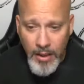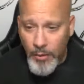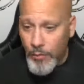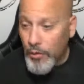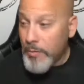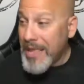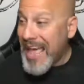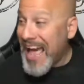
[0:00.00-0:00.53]
We'll
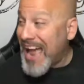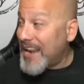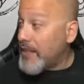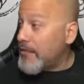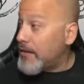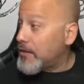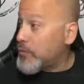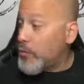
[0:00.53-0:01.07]
be adding
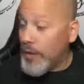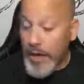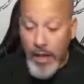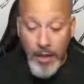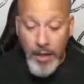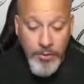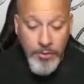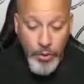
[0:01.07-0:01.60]
this one
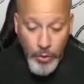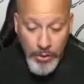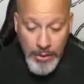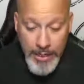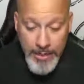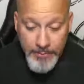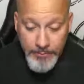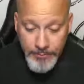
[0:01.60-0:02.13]
up
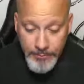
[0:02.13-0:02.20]
shortly.